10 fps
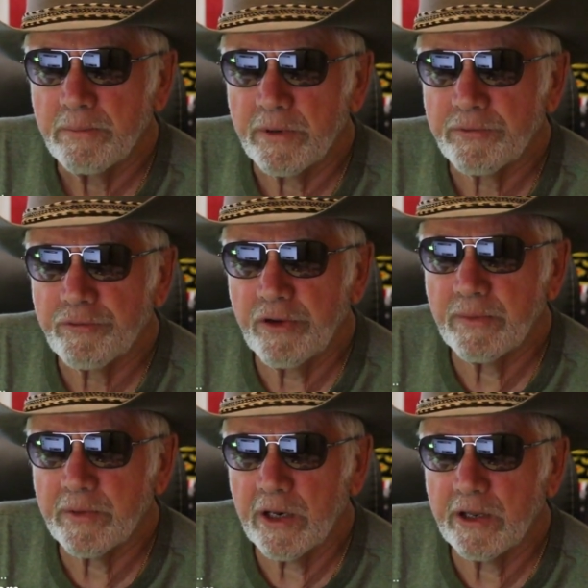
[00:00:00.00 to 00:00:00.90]
but
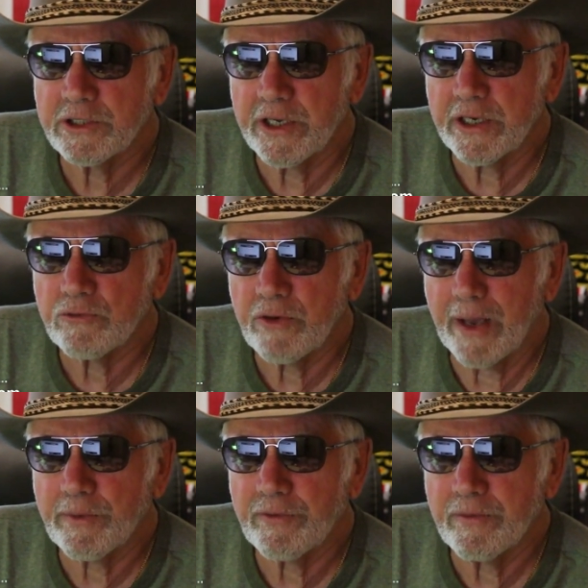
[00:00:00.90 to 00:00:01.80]
Freeman allegedly
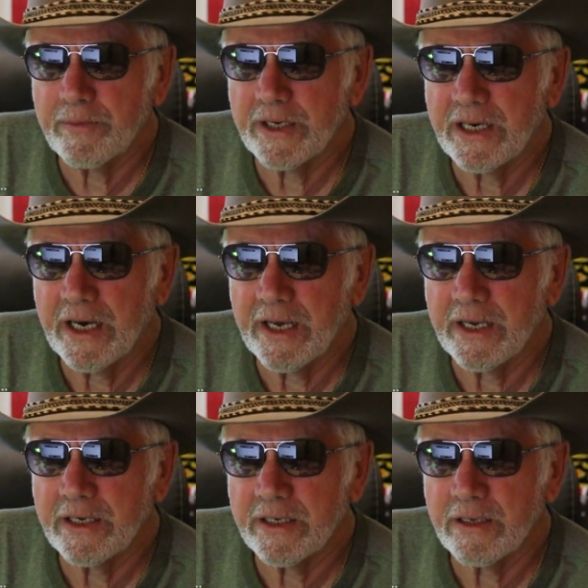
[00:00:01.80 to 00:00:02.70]
grabbed her from behind